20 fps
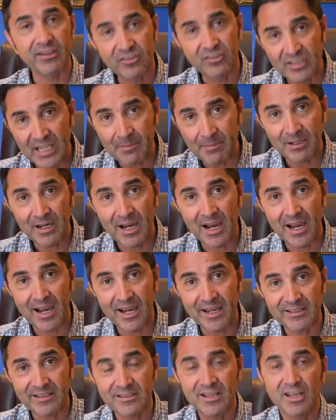the same
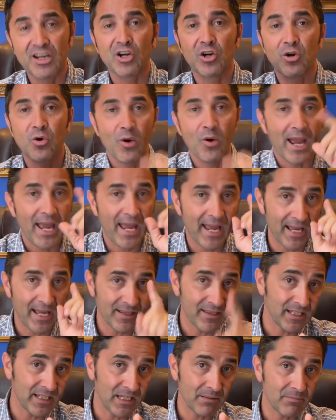guys who
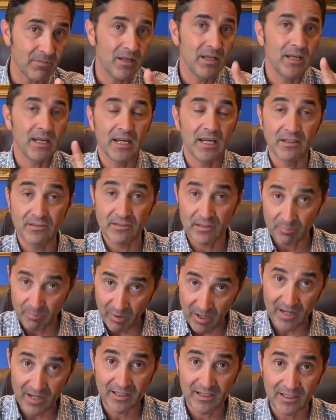had him in their
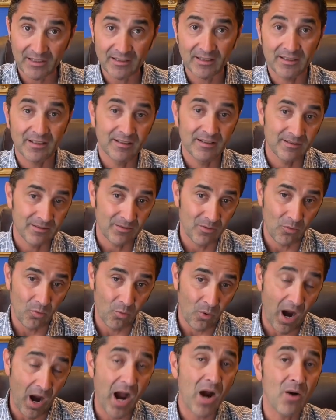pocket.
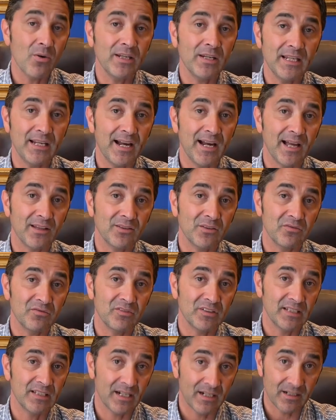How he got
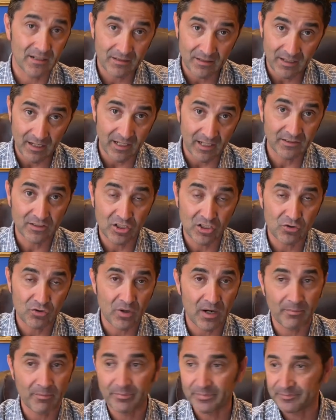over there under
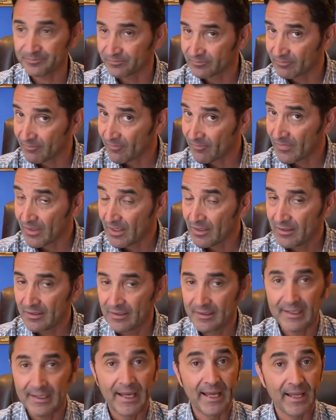Trump,
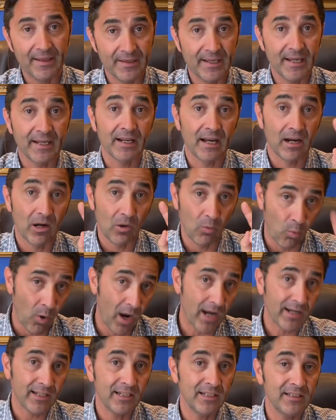and then
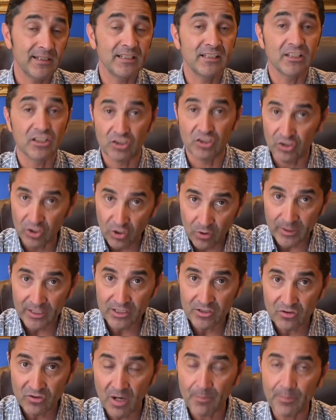what he did
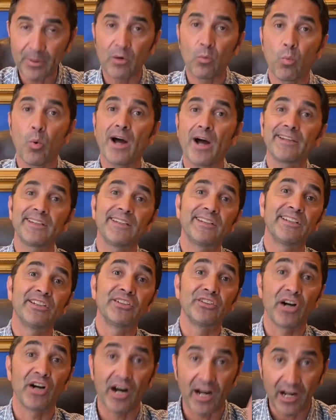during Trump and what he
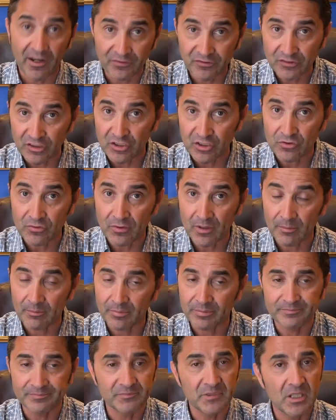did after
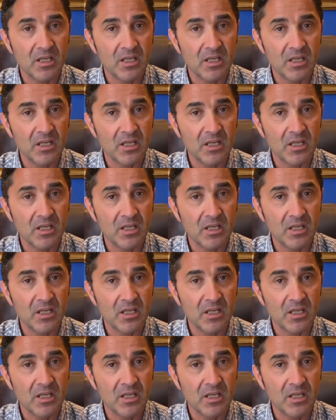Trump.